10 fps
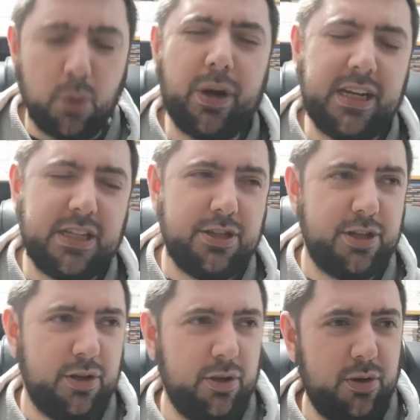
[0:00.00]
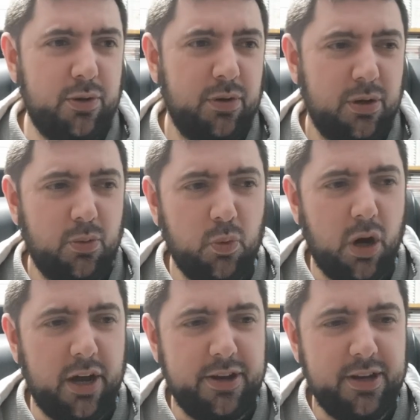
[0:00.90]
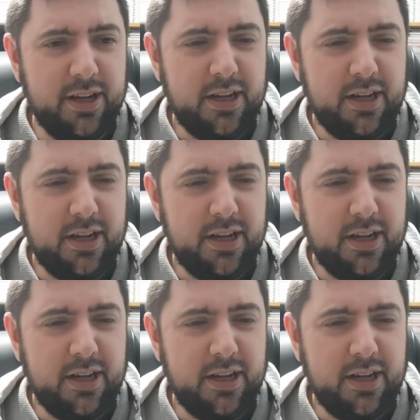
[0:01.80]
I went into one